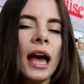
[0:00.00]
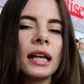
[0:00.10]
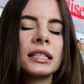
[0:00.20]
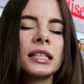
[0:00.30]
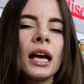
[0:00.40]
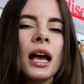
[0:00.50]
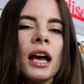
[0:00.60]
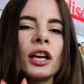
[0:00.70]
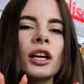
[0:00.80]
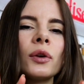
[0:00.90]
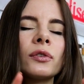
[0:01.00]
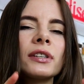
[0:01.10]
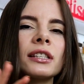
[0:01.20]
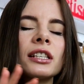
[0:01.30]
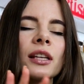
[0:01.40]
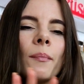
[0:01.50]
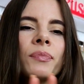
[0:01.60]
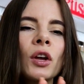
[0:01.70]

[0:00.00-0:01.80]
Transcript: and you know, there is this